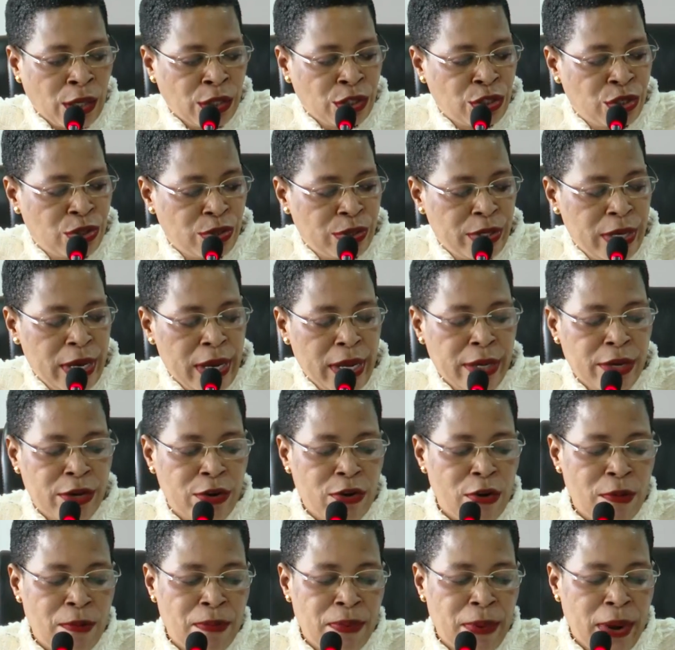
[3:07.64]
Today, in
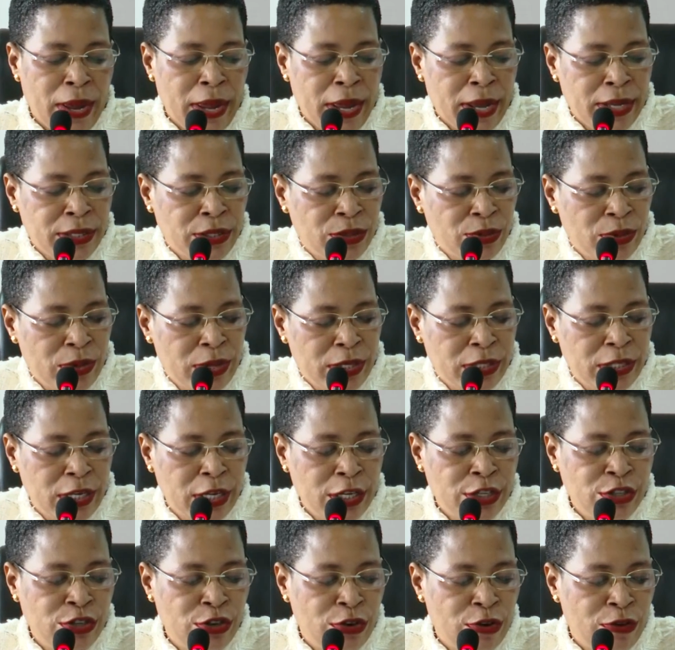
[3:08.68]
compliance with the
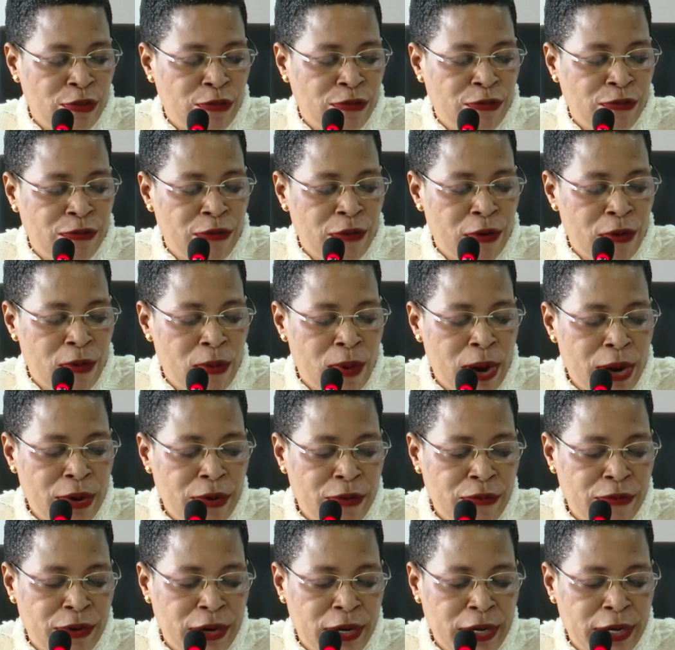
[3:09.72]
section 4(1)
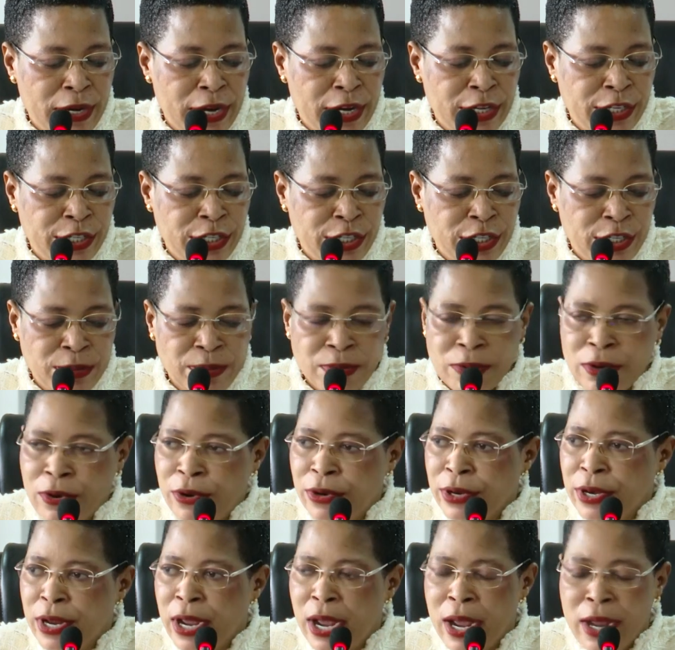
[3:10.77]
of the Leadership
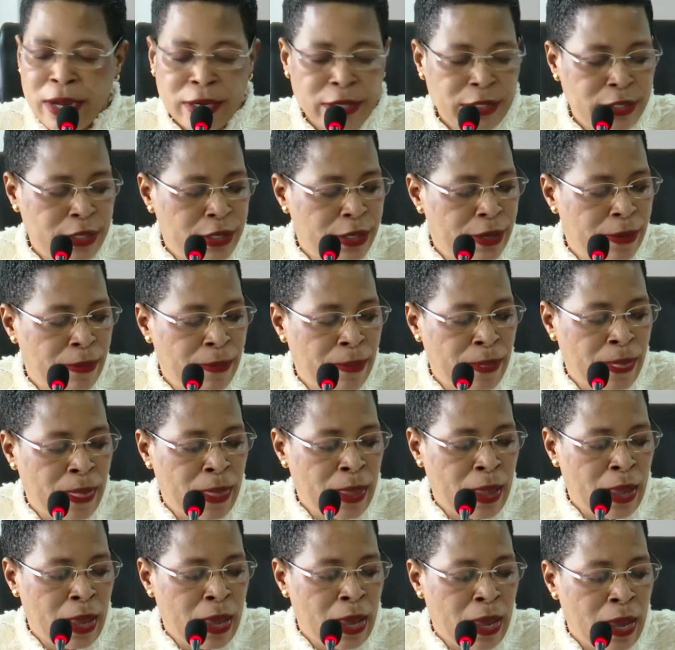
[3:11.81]
Code Act,
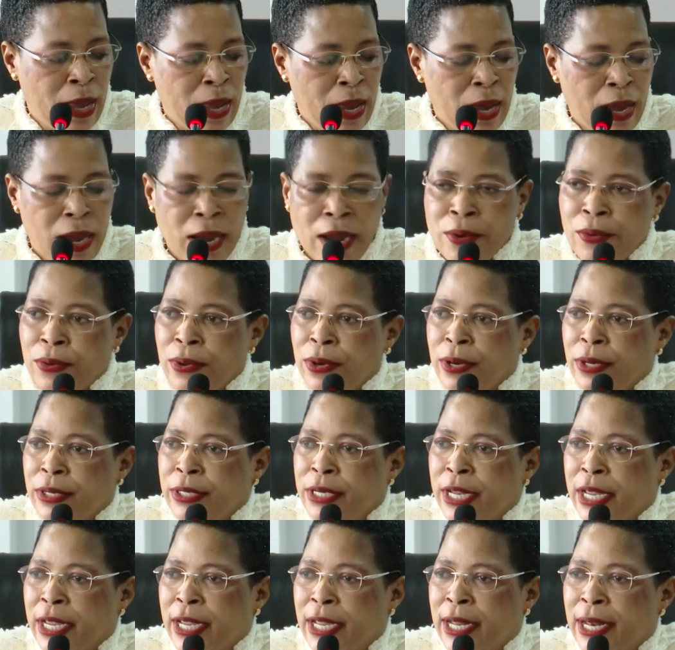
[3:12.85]
I will
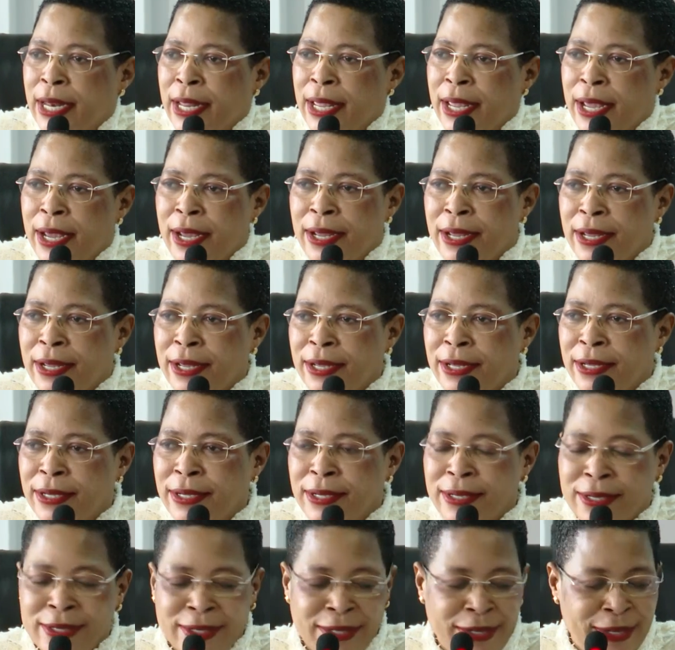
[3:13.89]
declare
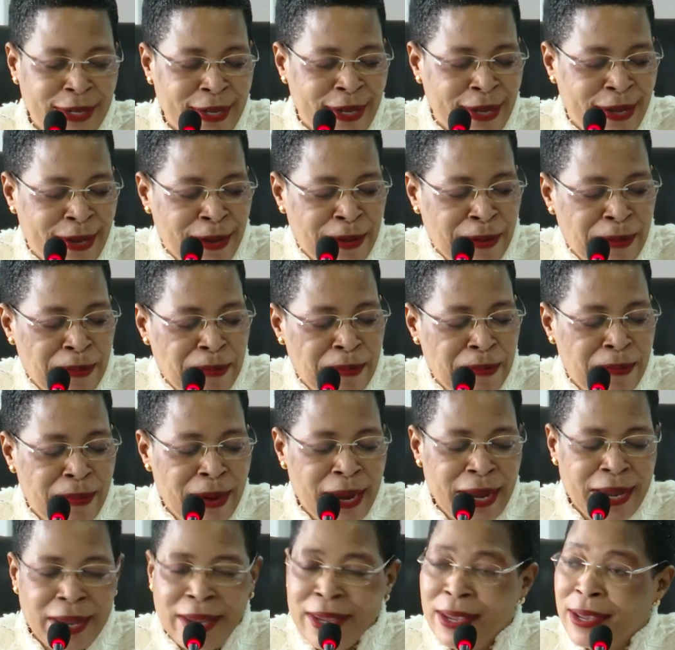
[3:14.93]

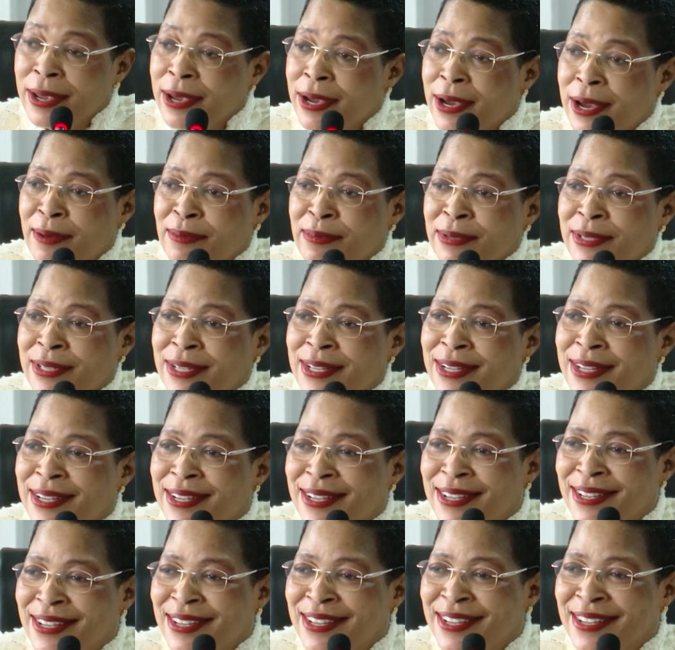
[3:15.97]
my incomes,
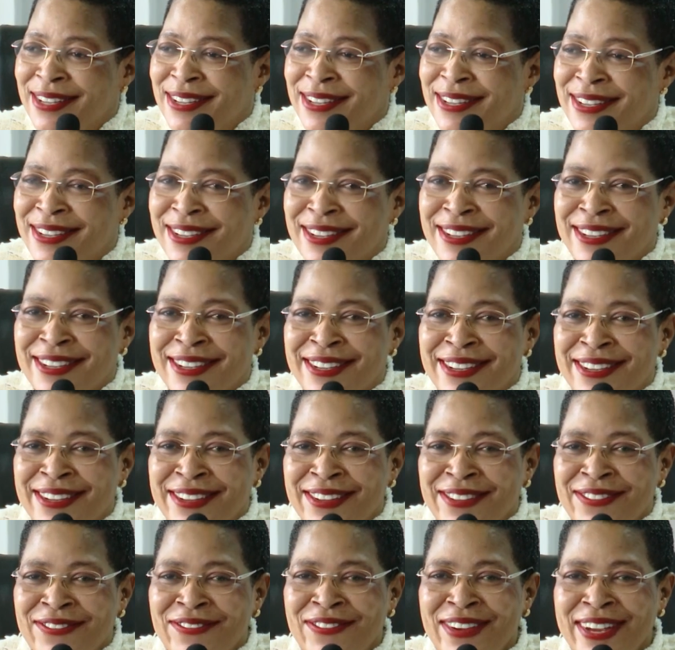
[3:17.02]

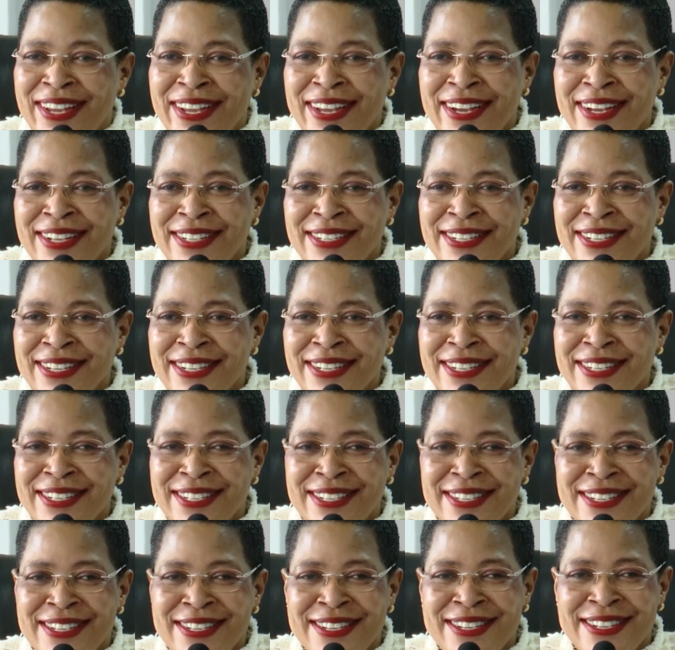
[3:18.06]
my
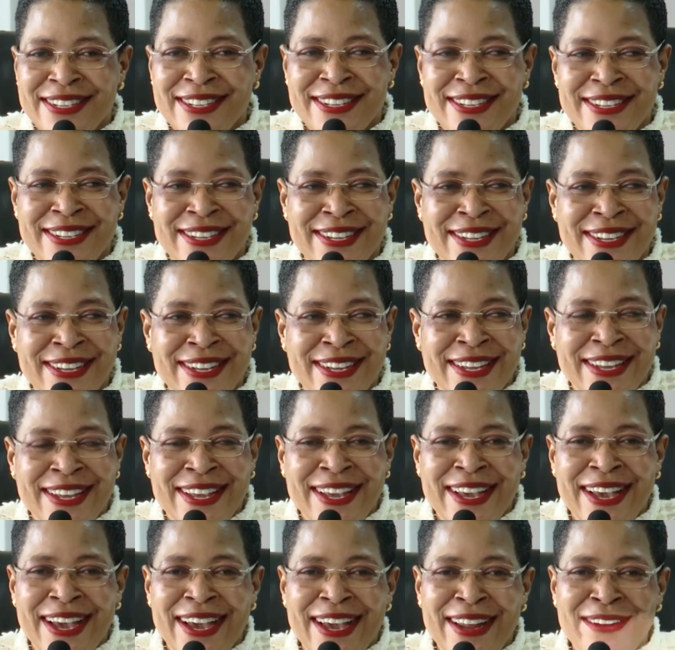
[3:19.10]
assets,
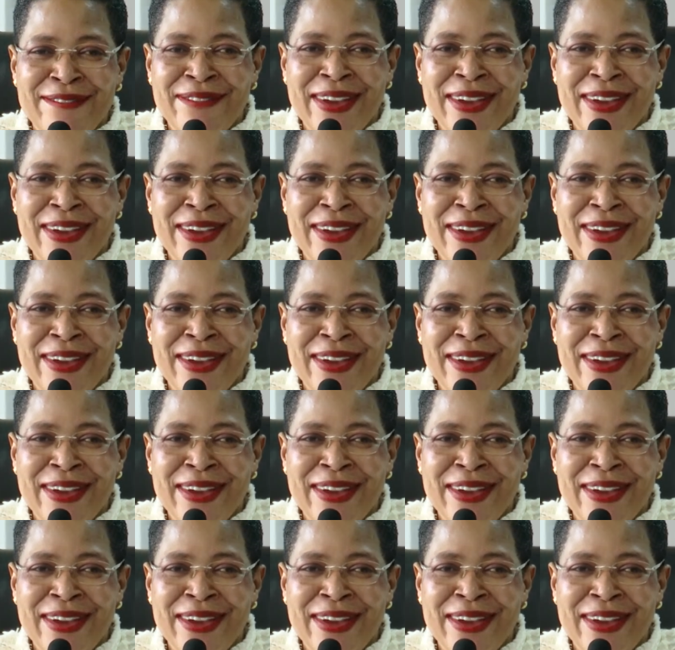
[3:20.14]
and